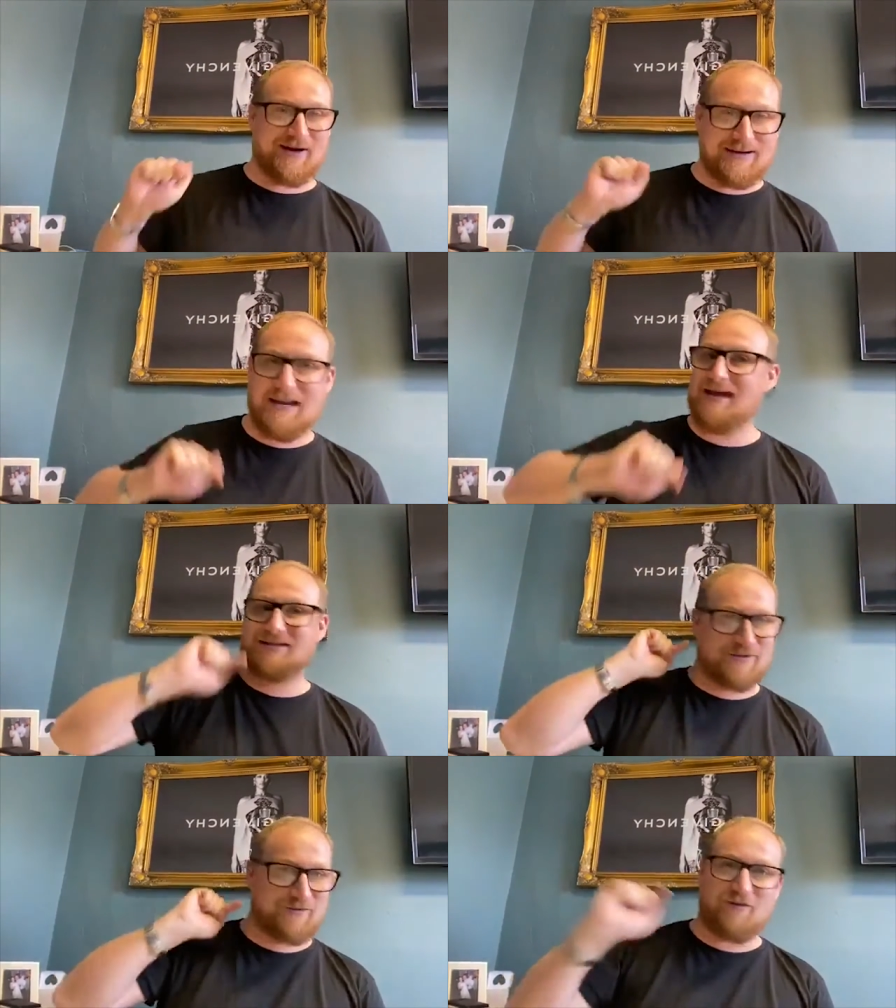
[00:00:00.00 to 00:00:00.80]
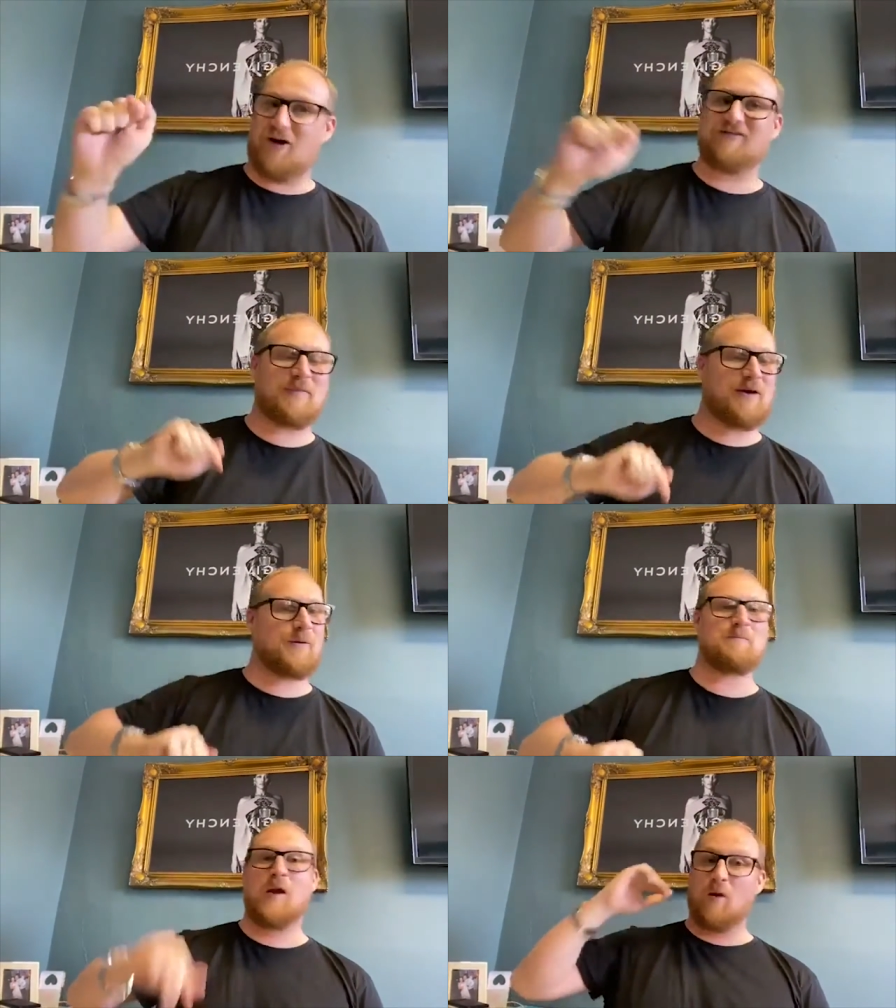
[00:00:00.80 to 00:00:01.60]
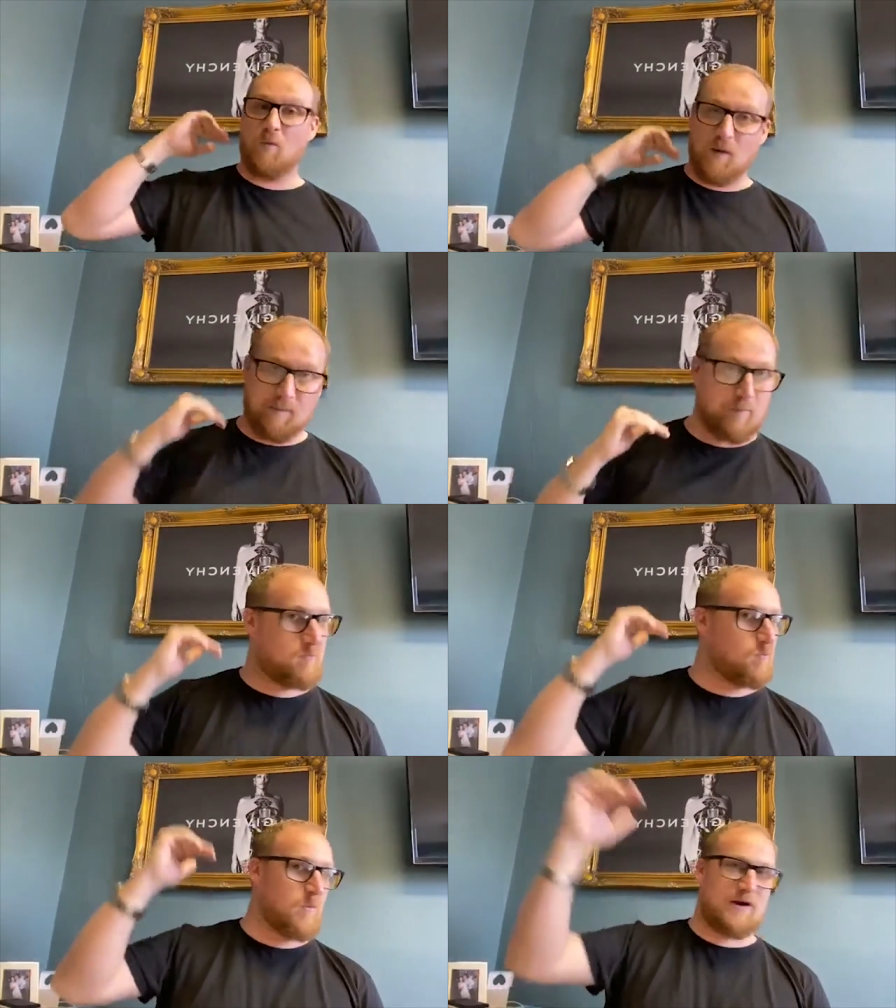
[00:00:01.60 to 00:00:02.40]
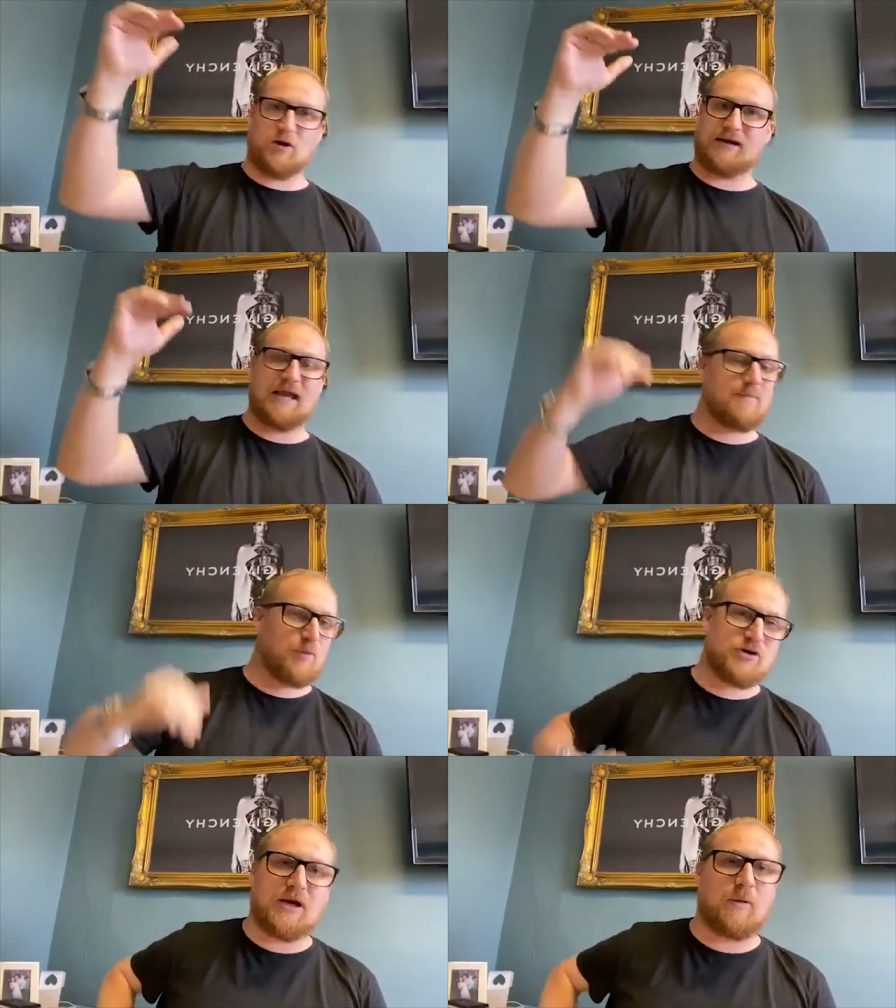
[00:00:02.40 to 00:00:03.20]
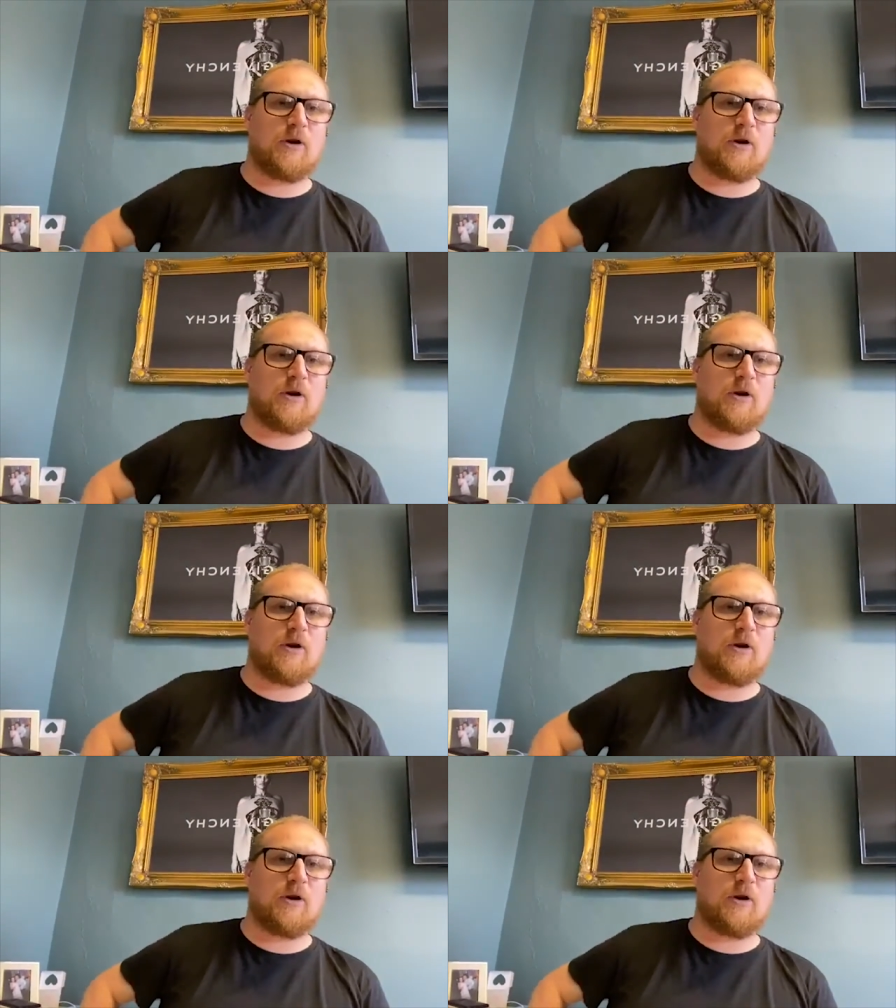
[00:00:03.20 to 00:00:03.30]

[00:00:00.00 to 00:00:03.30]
My next is 5 mil. We're going to keep pushing.